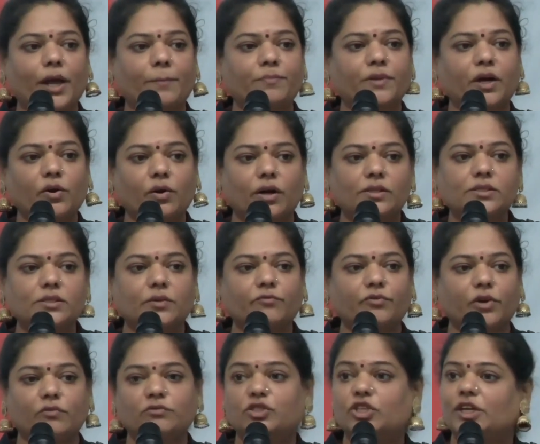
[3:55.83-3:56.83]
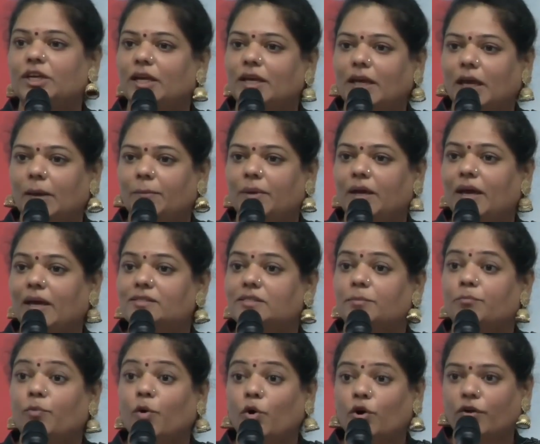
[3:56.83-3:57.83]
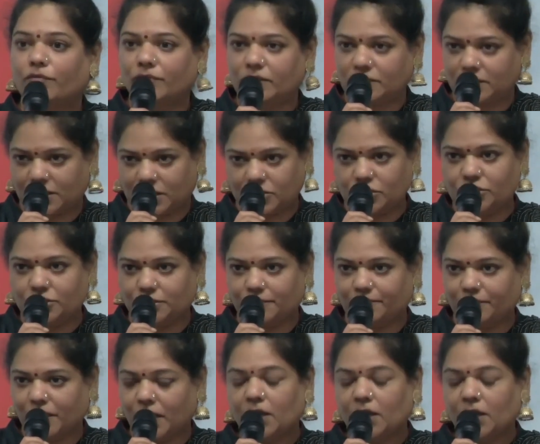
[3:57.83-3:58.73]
up the concept of GDKP as a mode of discussion.